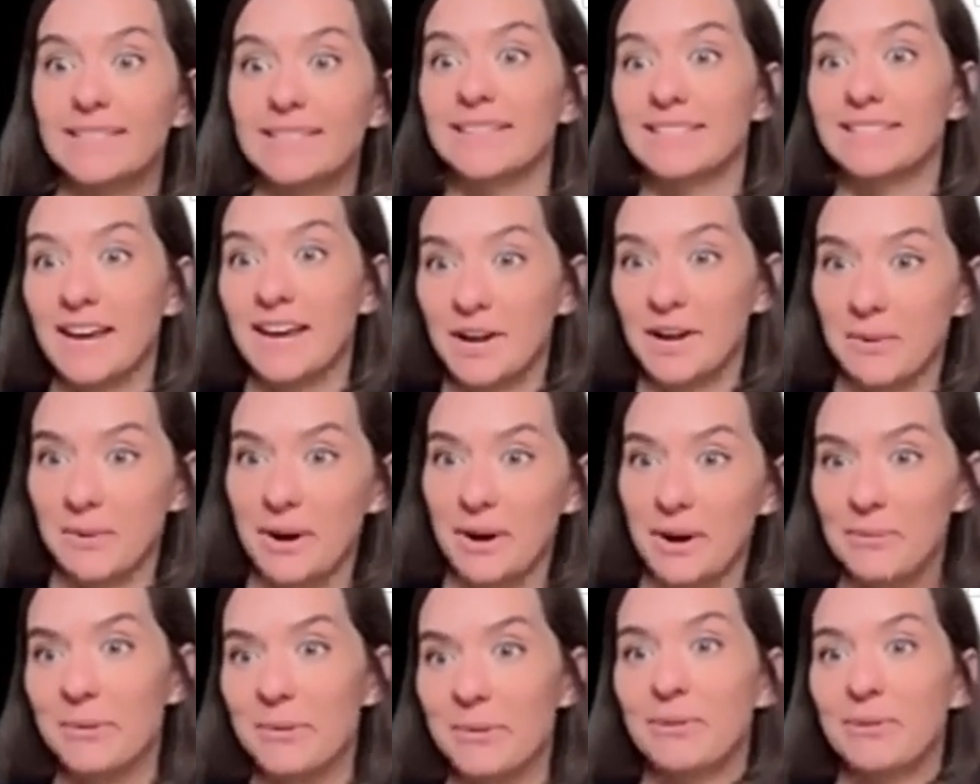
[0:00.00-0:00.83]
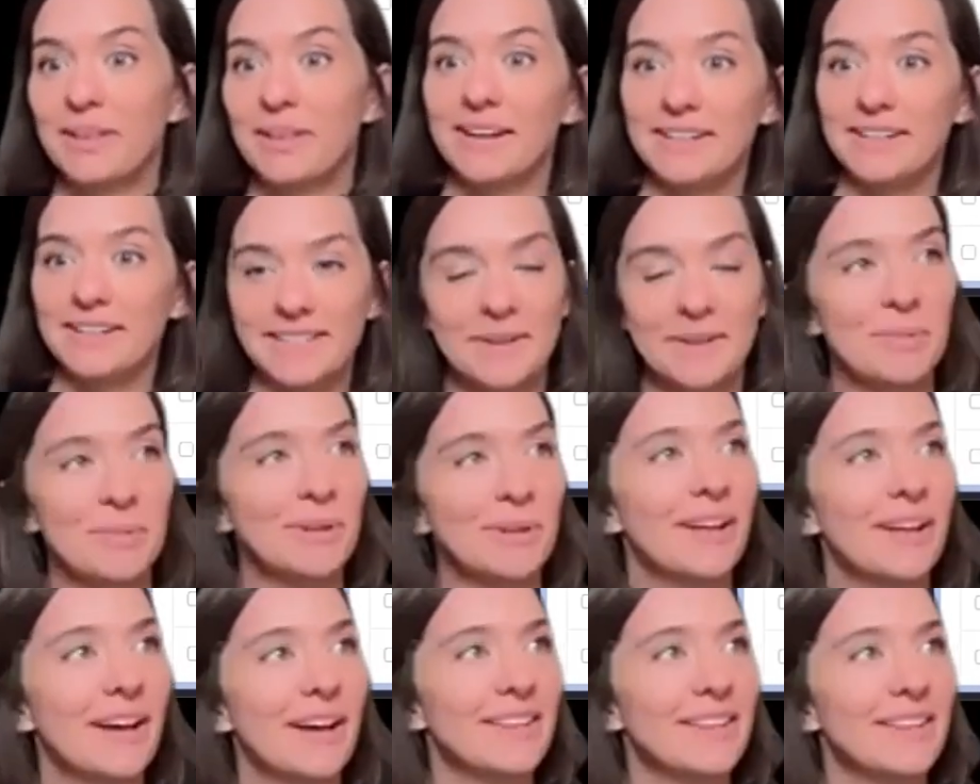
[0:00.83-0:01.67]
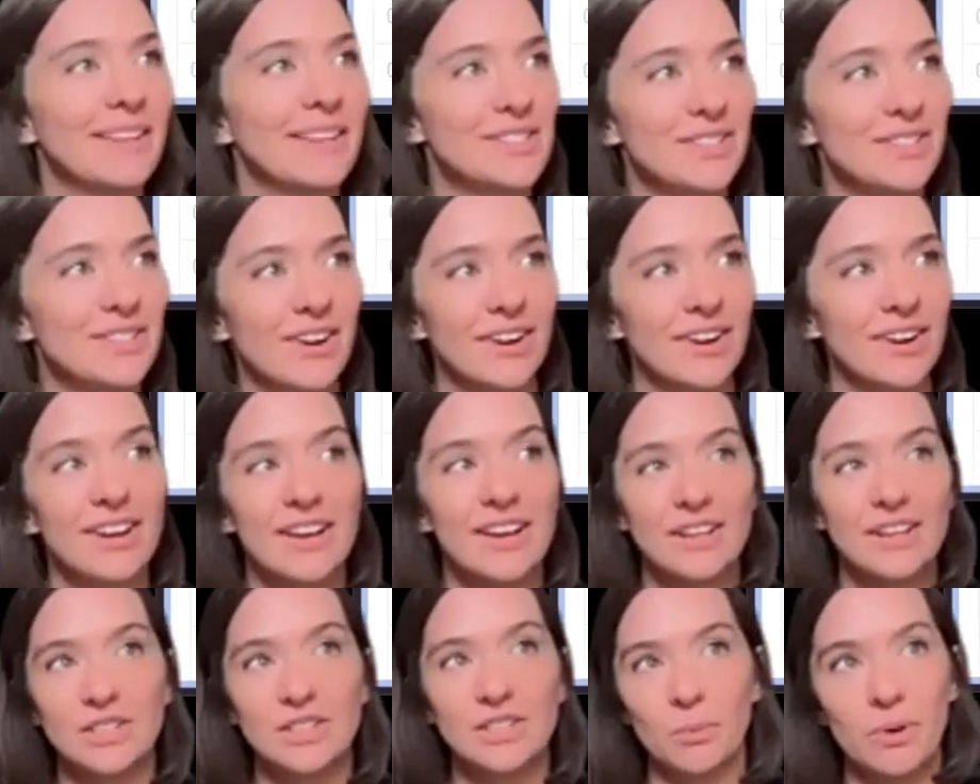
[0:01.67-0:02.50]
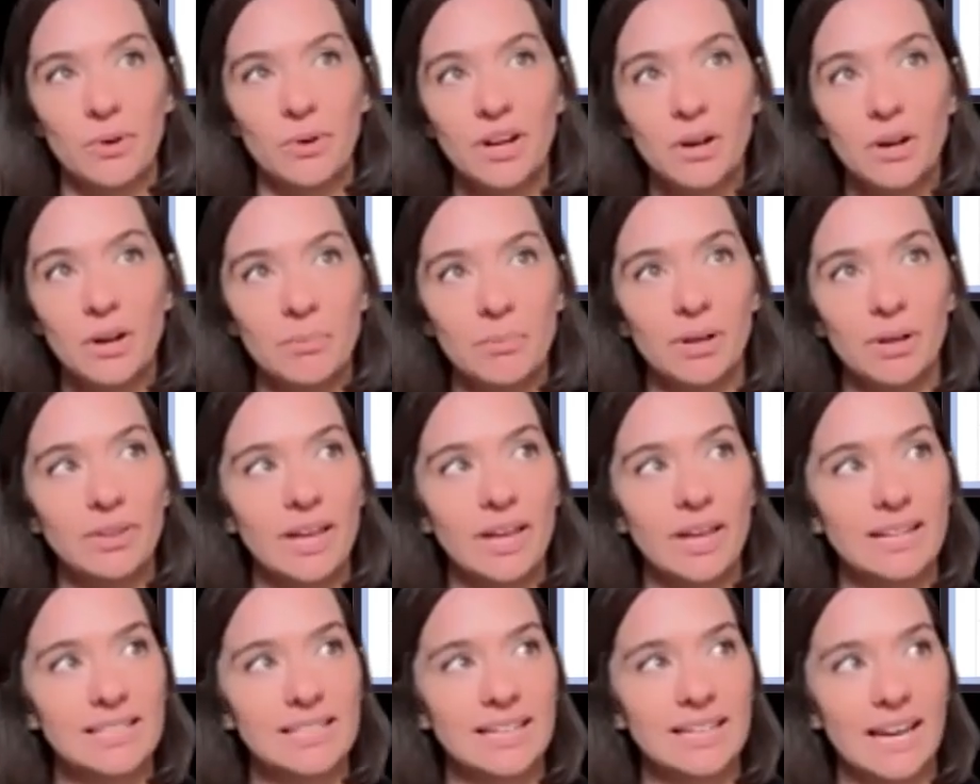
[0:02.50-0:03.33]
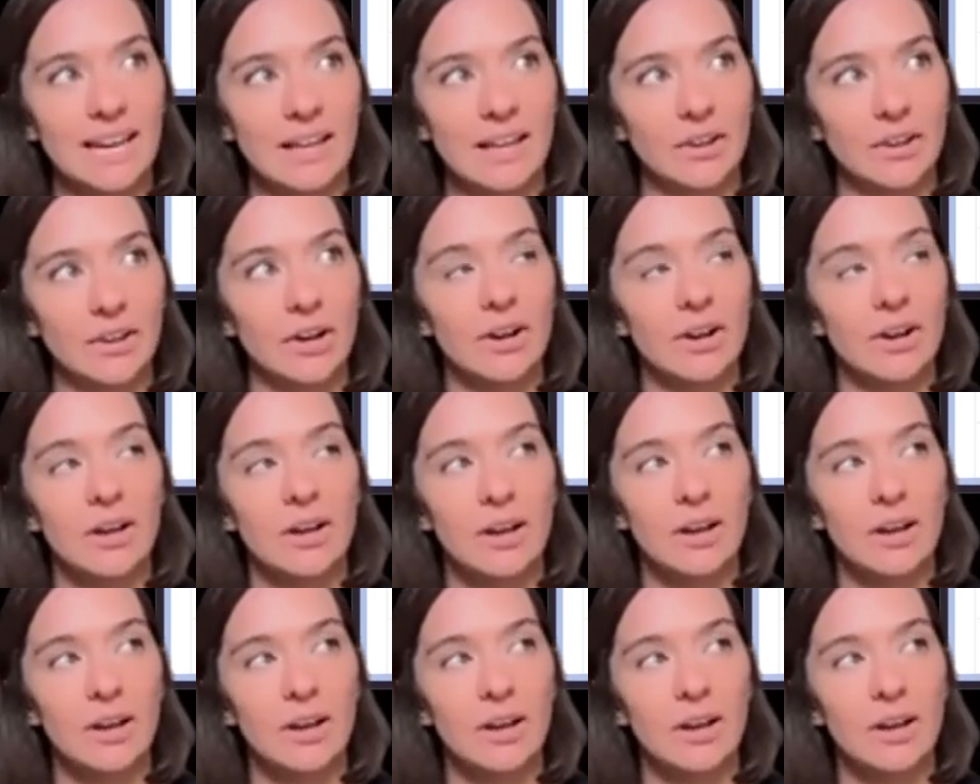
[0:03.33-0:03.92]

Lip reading: That's kind of why I went with that example in the start. So we're going to build that together.